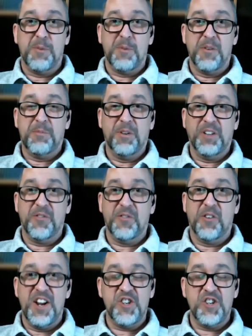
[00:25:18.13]

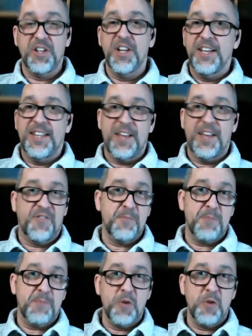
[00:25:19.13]
proliferation that
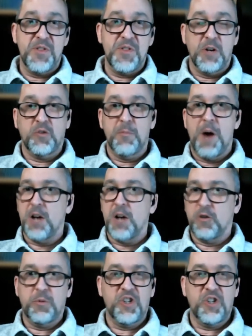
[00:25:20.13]
fit both those models.